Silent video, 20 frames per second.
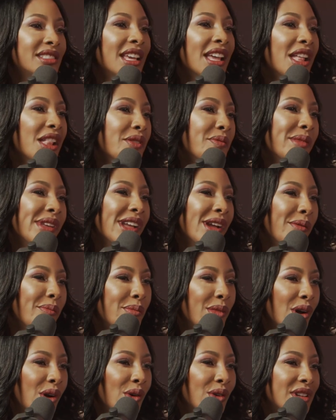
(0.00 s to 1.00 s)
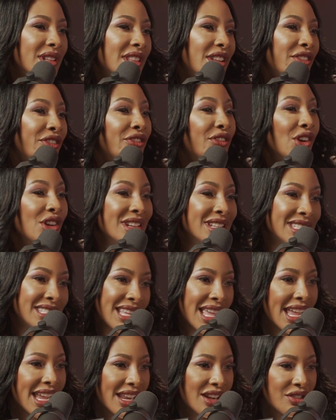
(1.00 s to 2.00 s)
Tell me about the fun
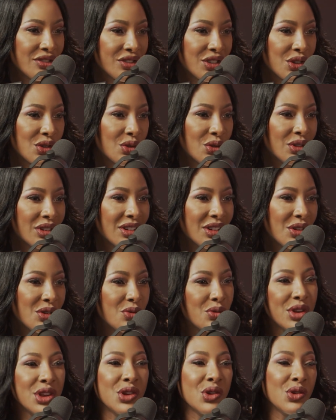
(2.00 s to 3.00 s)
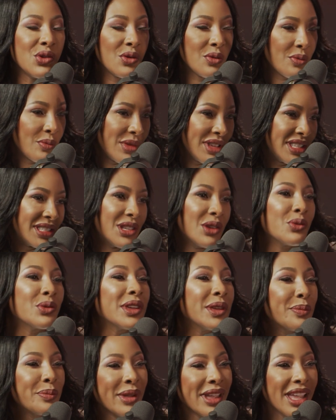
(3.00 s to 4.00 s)
side of you. Mm. We mm-hmm. know Mr.
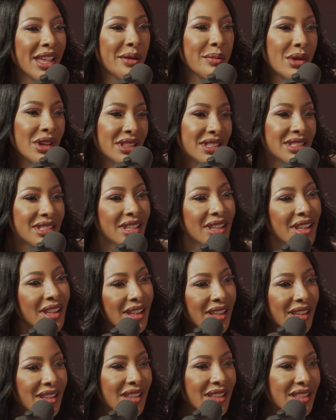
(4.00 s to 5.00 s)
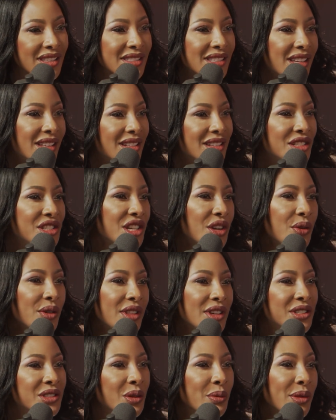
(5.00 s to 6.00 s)
WiPay, but tell, share with
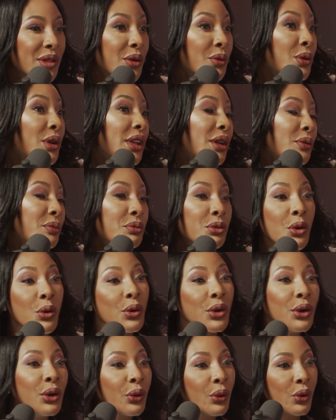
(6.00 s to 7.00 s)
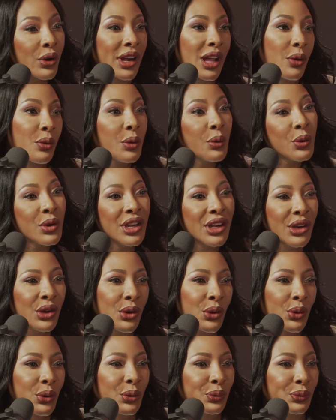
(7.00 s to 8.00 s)
us something we don't know or that we wouldn't
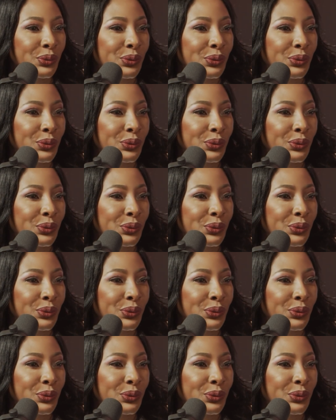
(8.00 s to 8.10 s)
know.